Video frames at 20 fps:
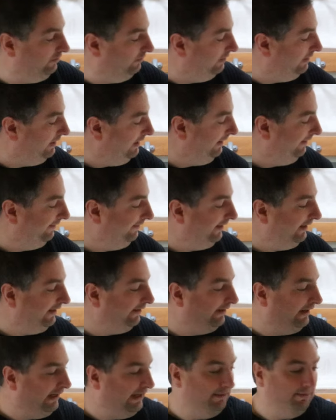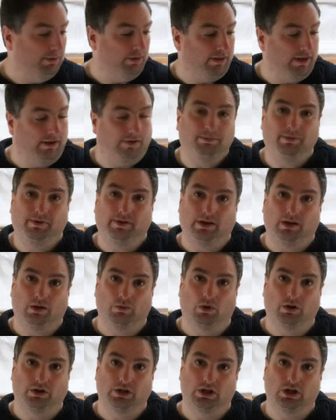under this seat here, but this
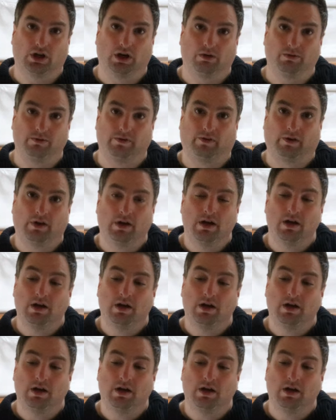particular one you don't.